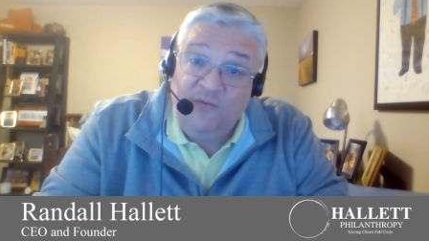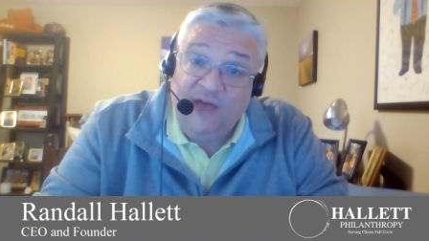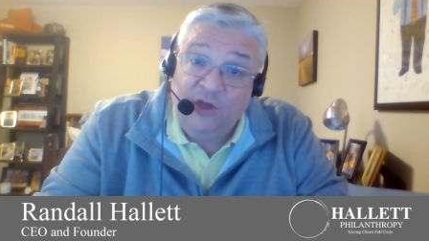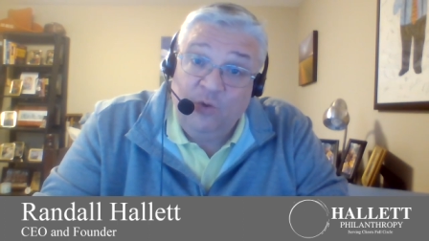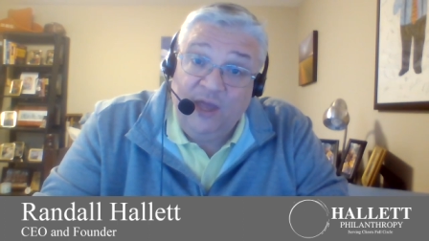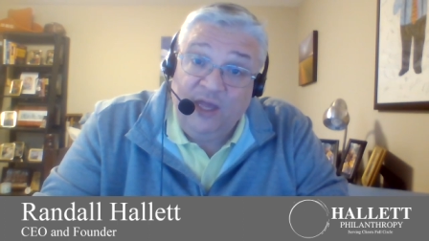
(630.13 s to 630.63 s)

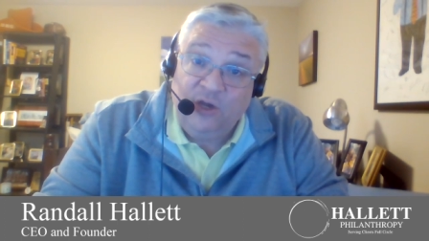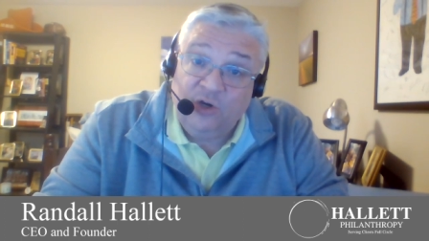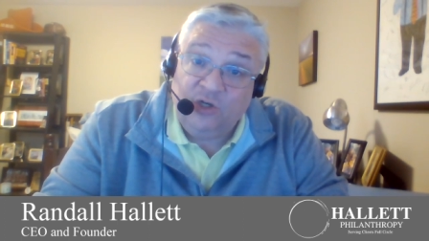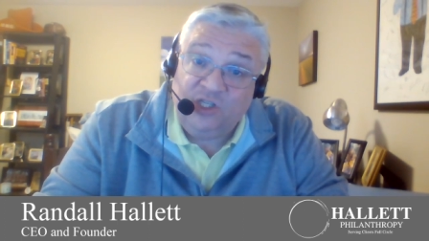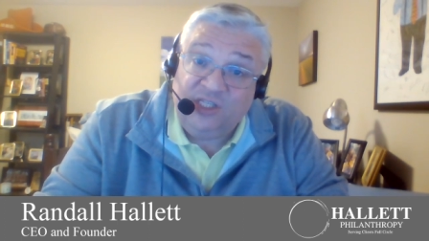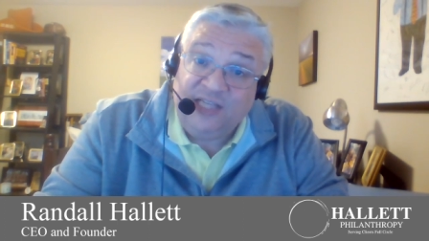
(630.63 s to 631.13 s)
evaluate
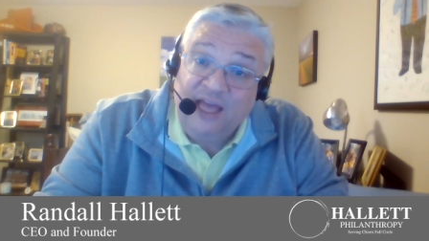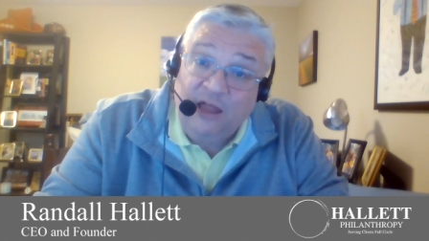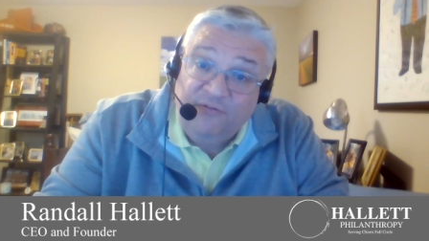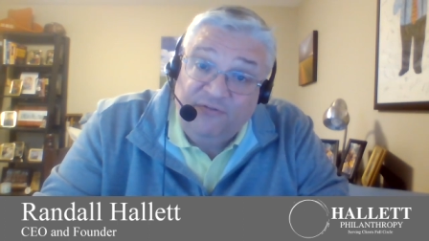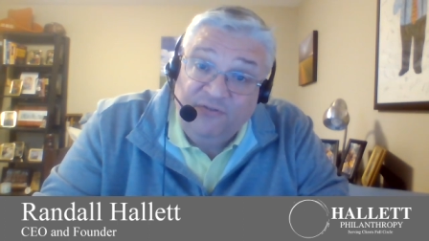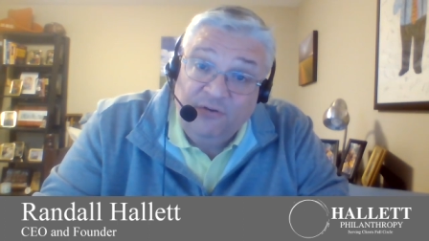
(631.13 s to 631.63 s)

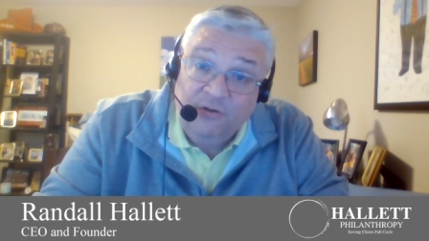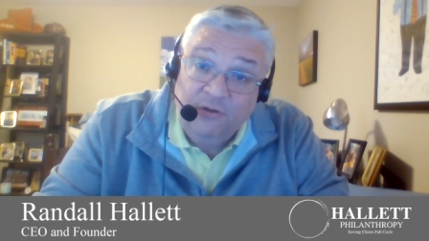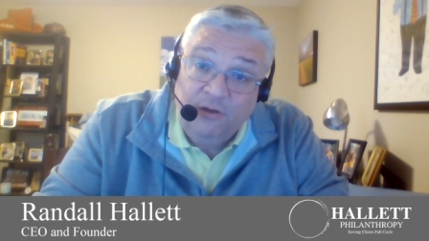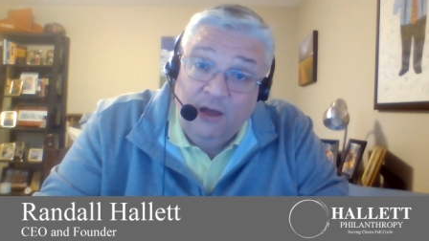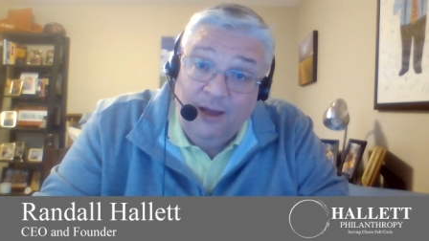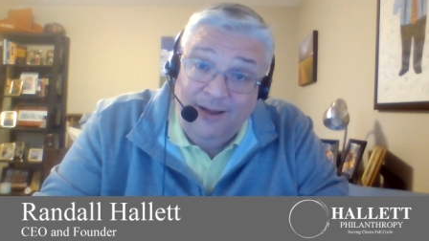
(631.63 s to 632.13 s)
yourself
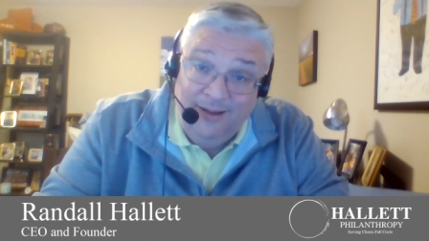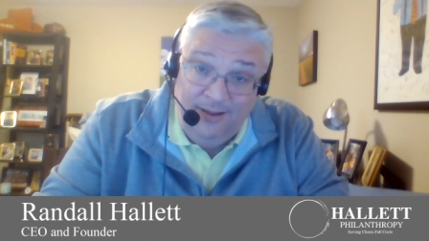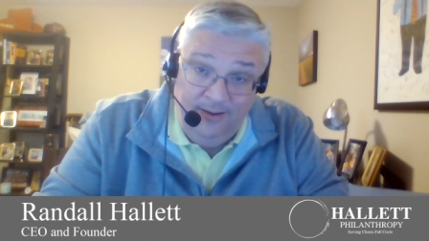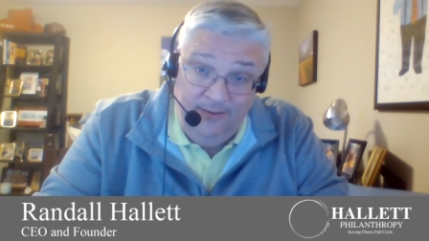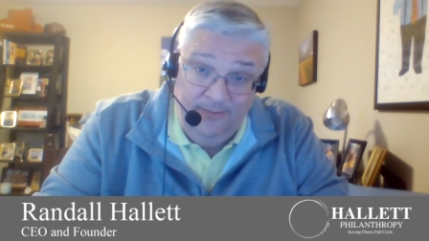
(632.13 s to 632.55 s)
on.